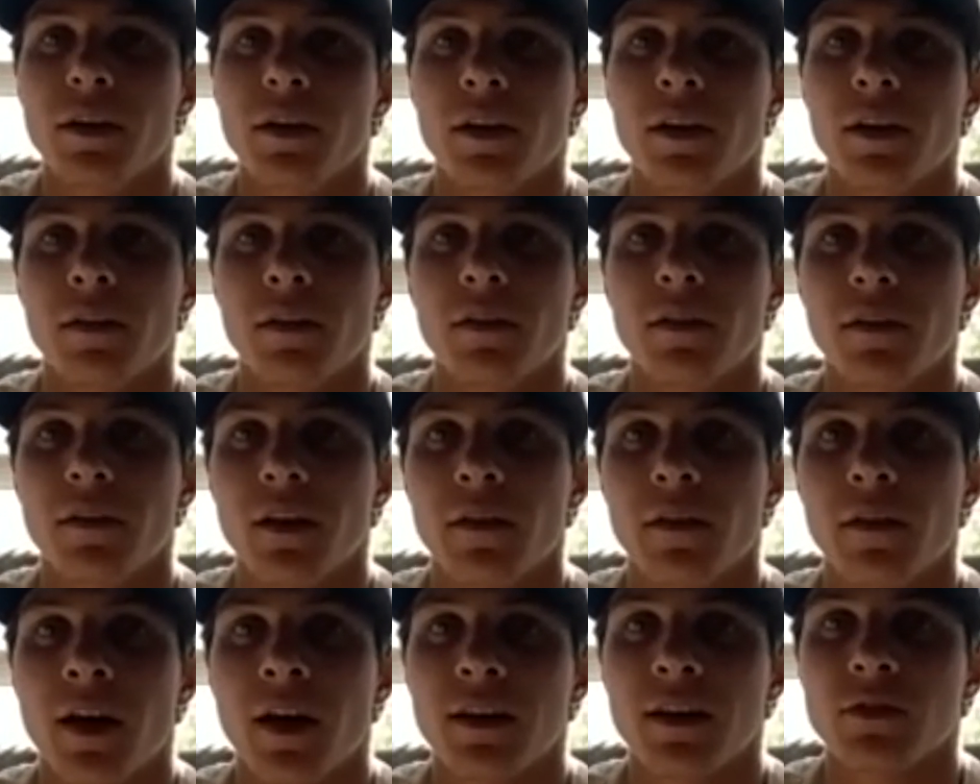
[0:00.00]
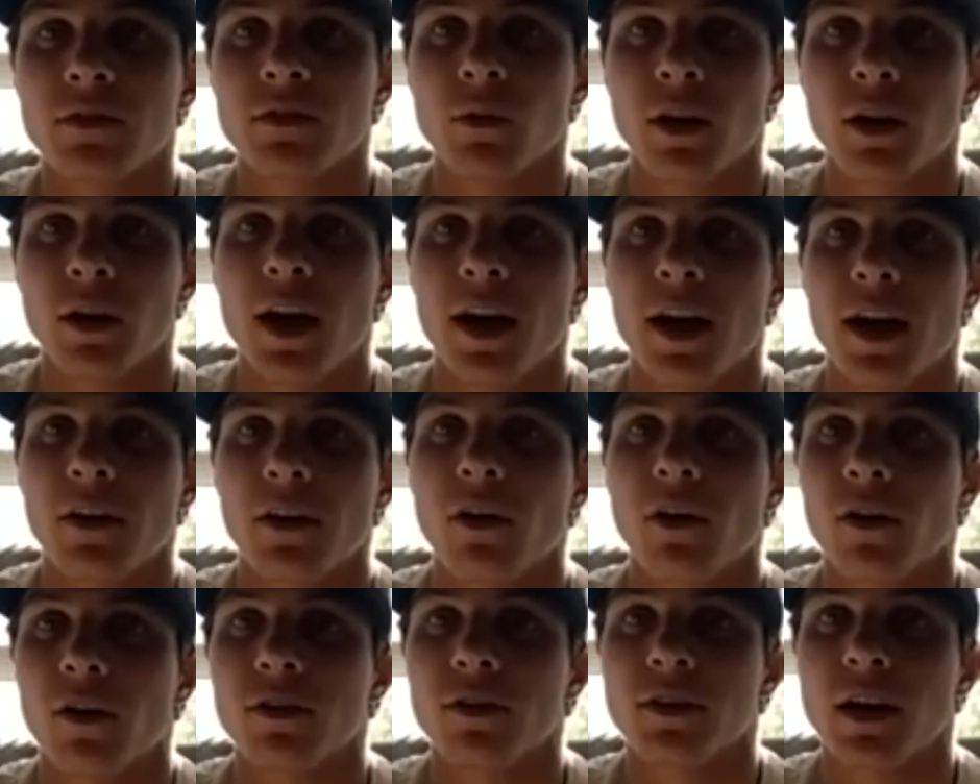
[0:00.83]
And and that's what I had a
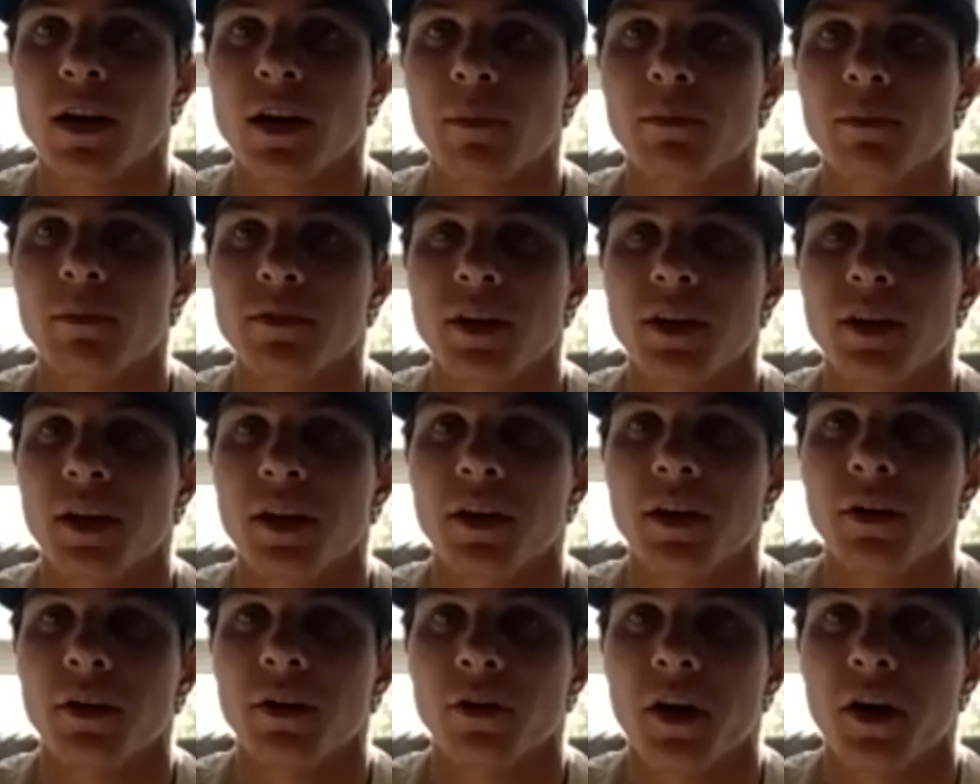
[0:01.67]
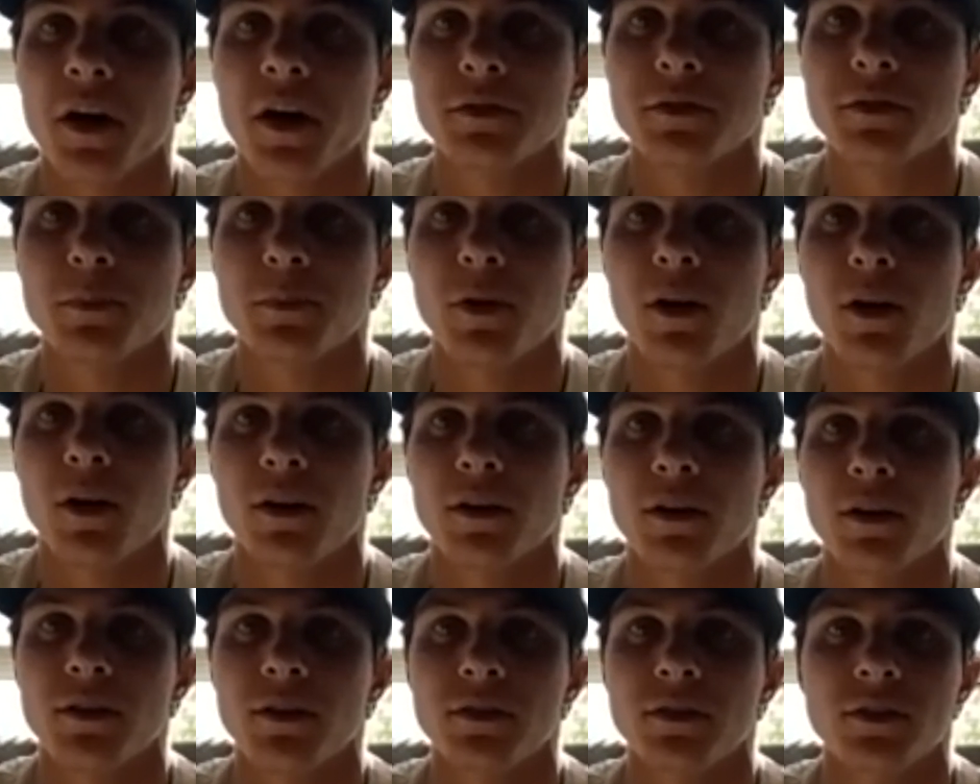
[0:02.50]
hard time taking a grasp
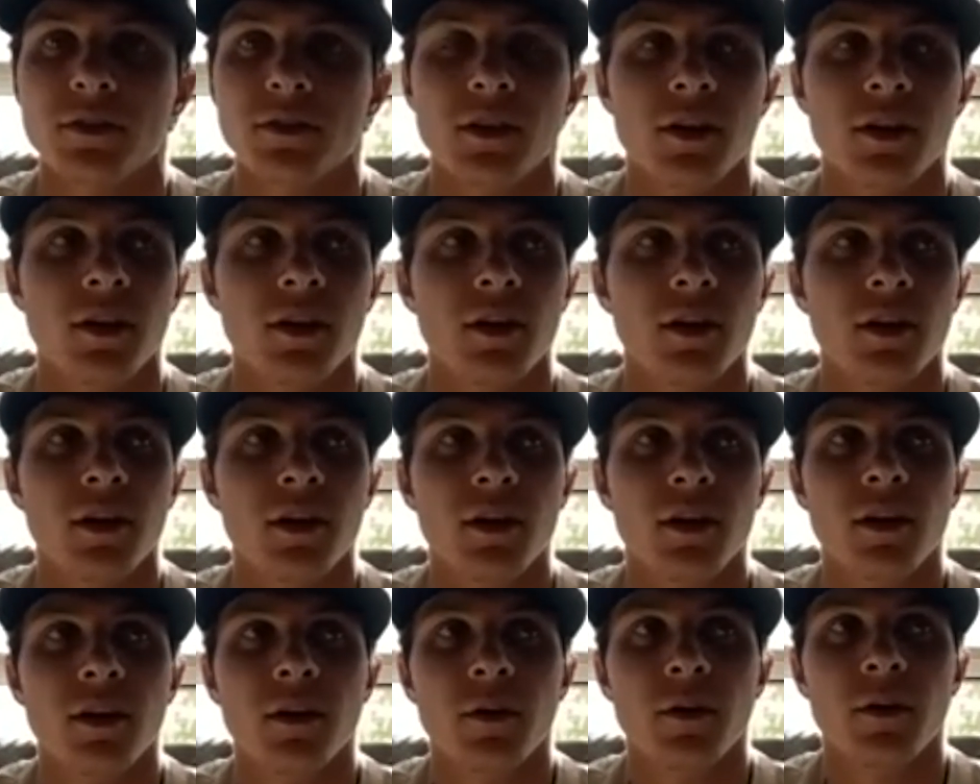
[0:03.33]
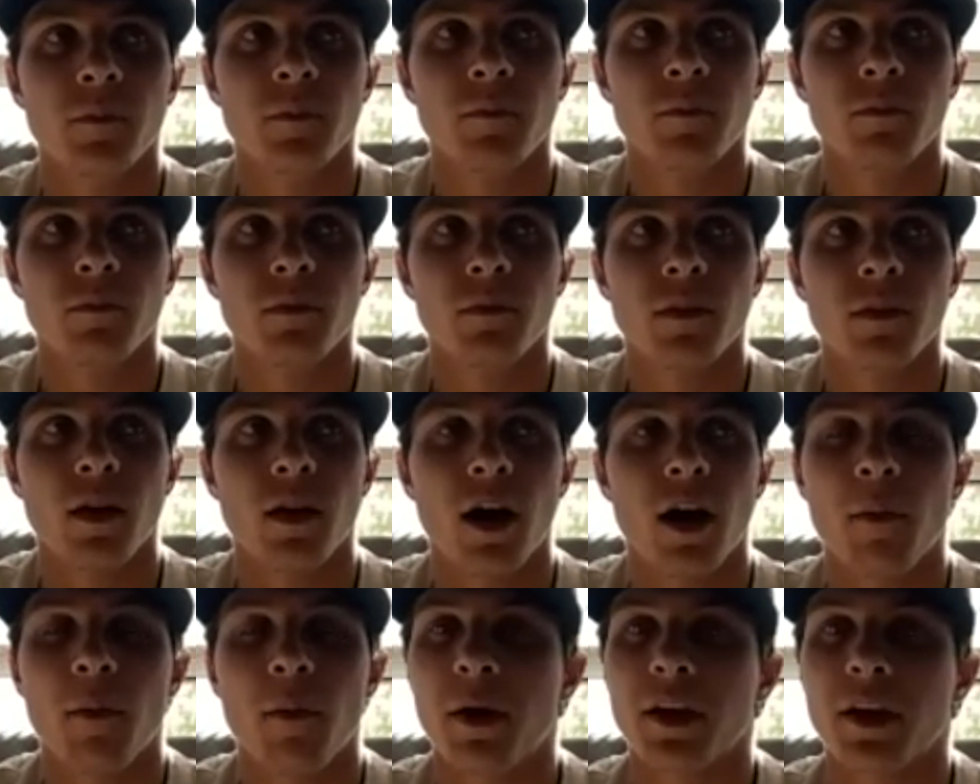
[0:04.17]
on is
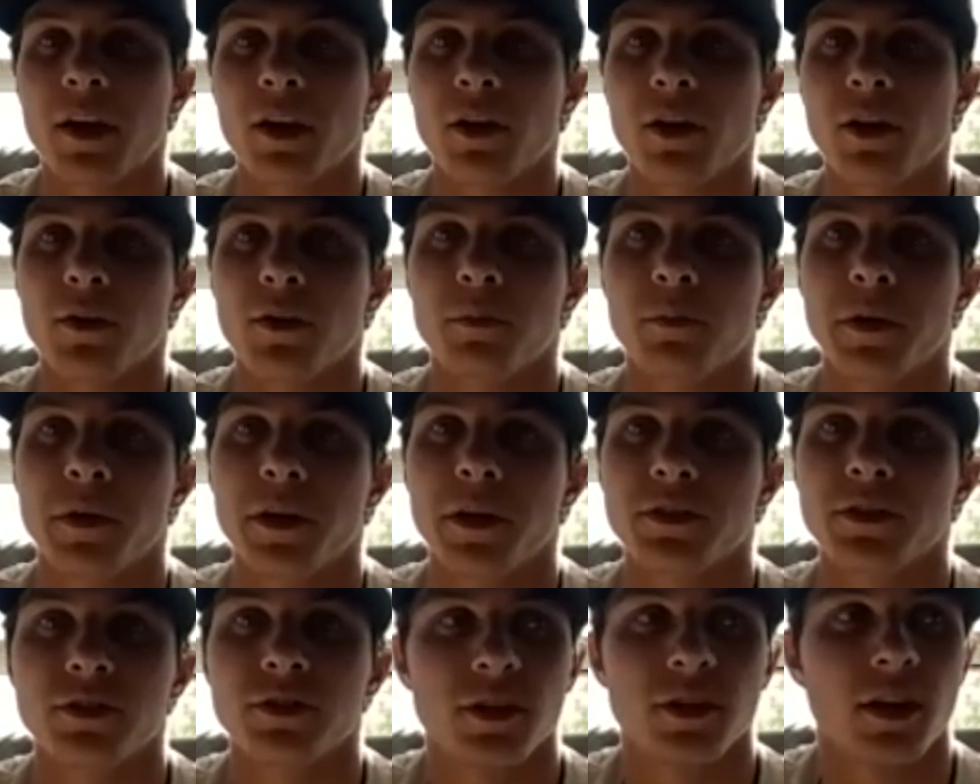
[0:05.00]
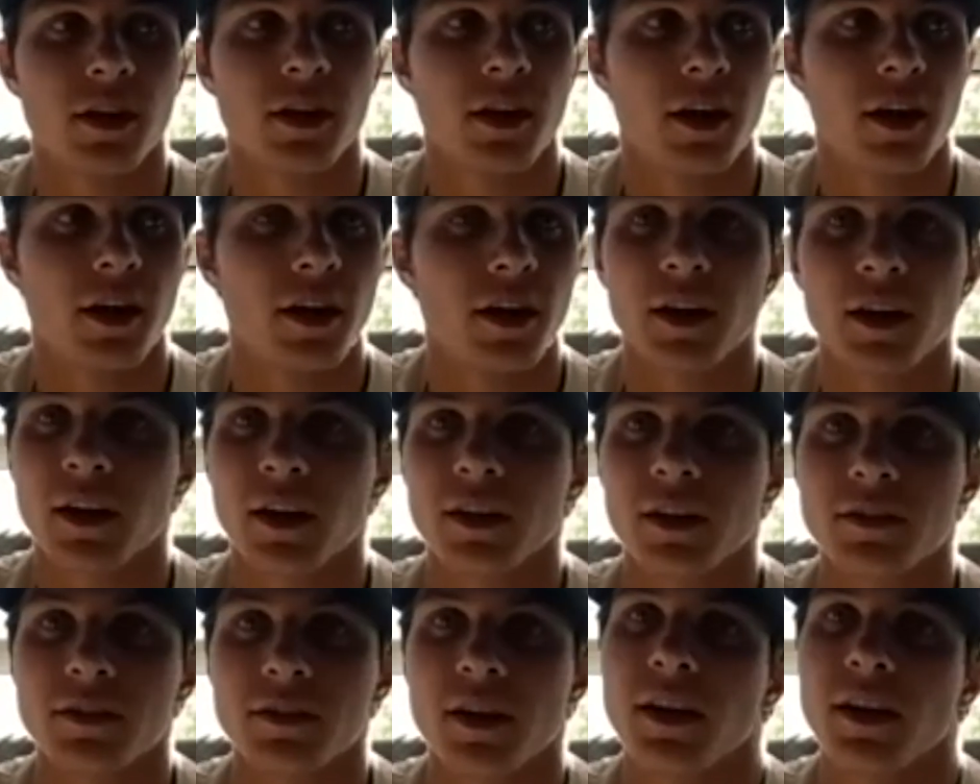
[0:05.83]
I make a good pitch and I, and it
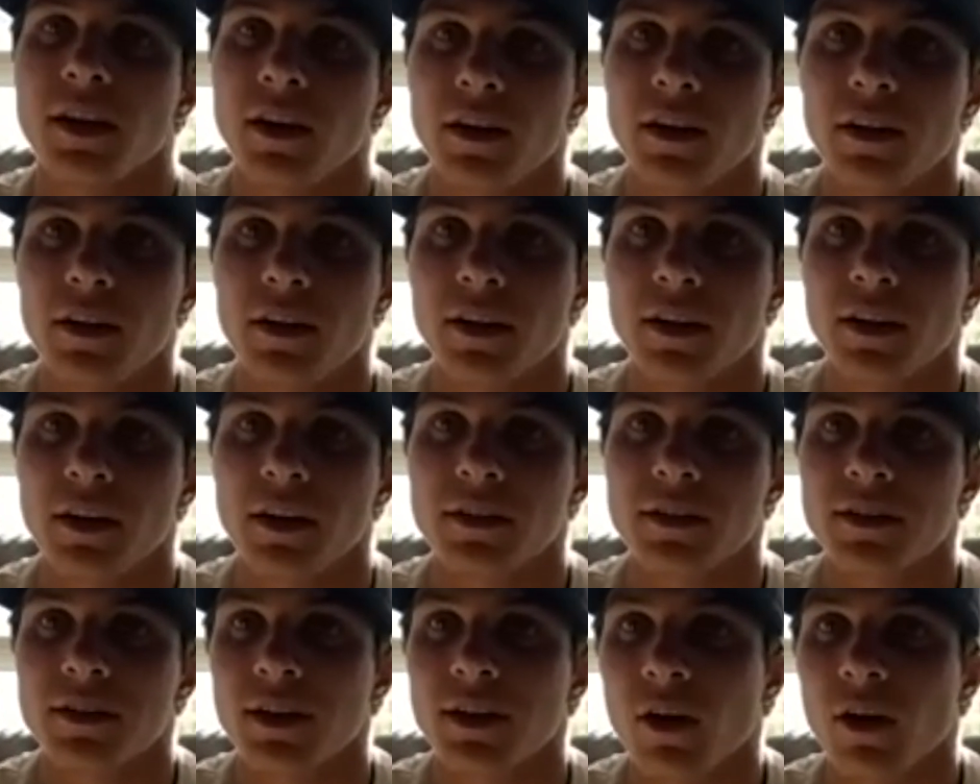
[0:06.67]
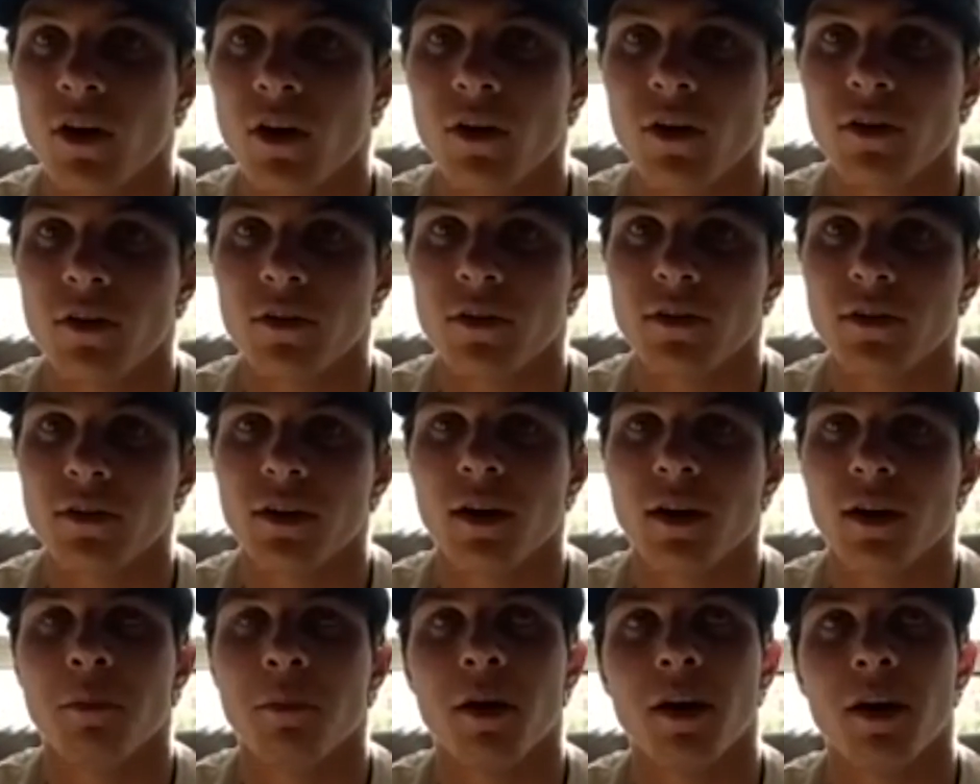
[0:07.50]
gets hit and it gets hit hard.
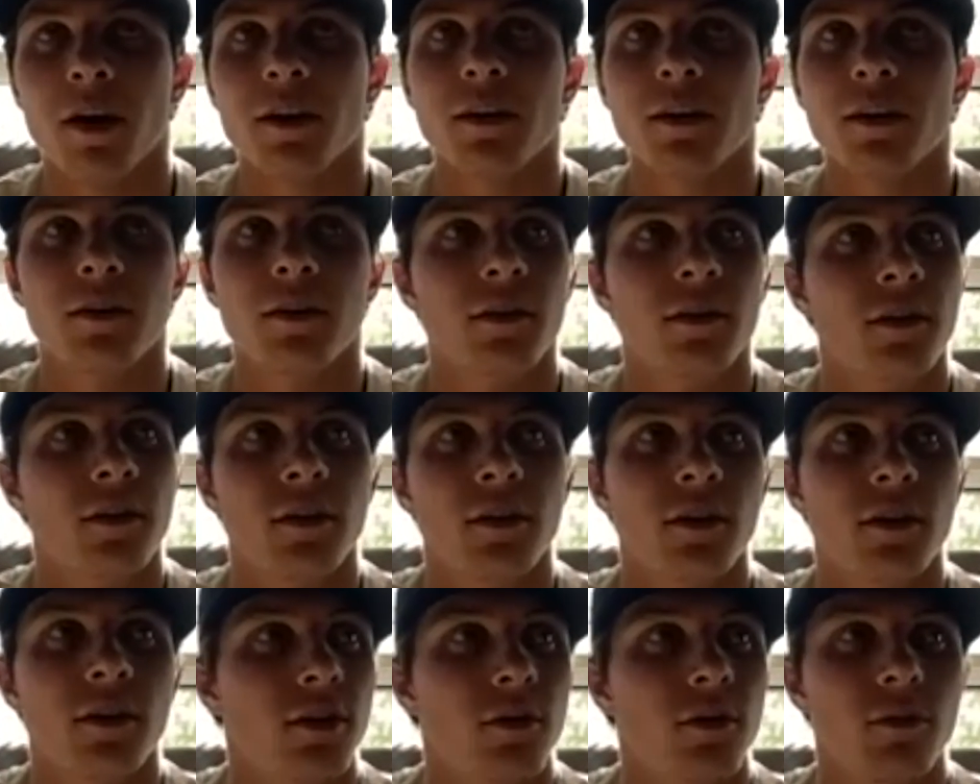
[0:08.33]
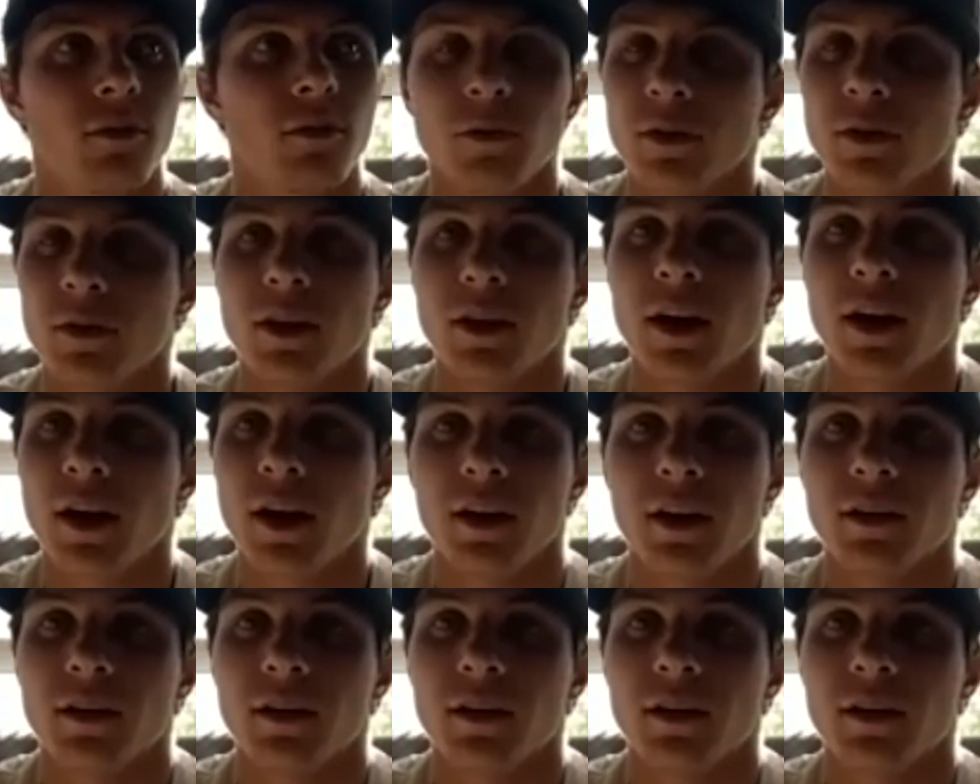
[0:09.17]
And I'm like, what the heck?